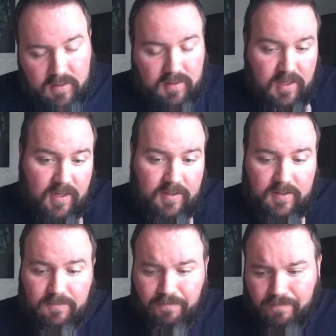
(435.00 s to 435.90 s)

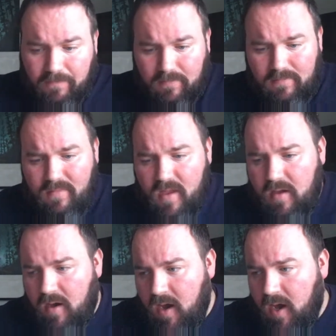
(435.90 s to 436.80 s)
series.
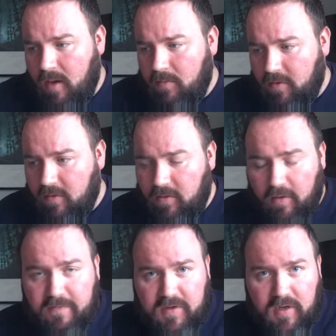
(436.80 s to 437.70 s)

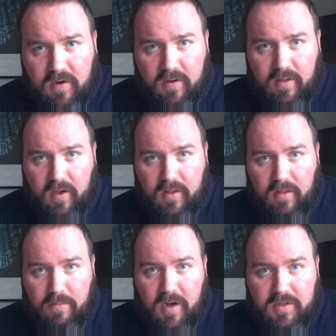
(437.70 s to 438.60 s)
You'll have seen her in
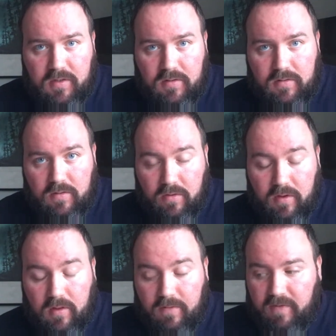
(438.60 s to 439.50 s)
the merchant or
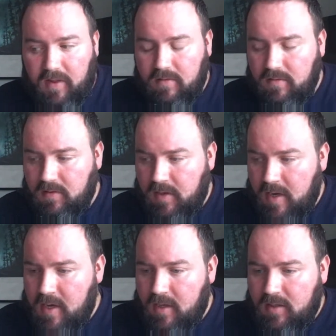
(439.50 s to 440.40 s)
the vendors
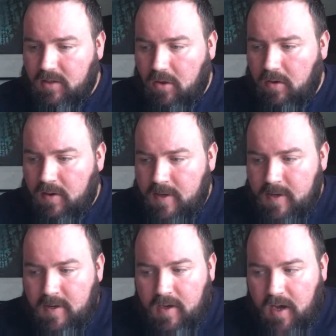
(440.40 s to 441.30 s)
slot.
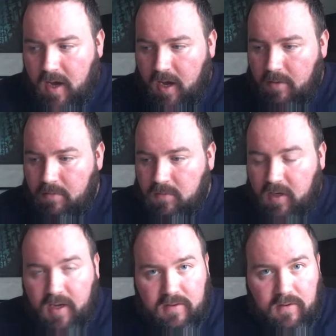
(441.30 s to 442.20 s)

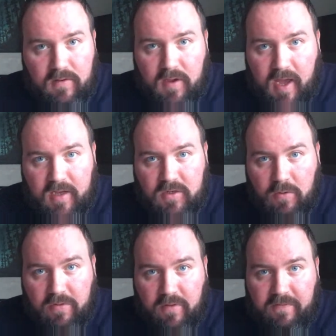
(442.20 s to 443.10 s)
Great to catch
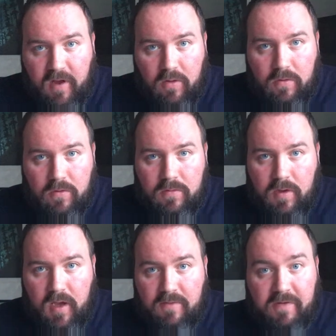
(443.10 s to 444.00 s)
up with a fellow
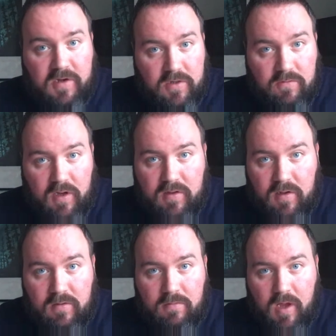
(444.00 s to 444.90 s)
fiction
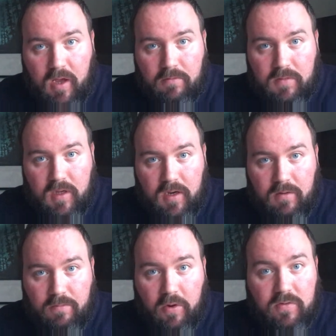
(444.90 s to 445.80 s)
writer, kind
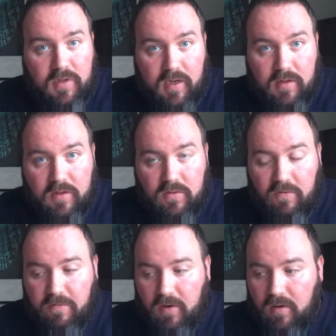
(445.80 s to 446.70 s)
of bounce ideas
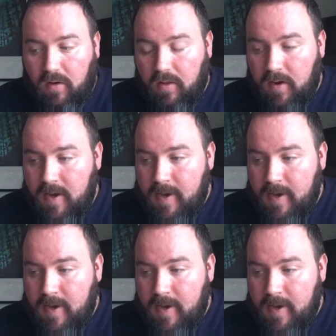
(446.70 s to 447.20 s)
off one another.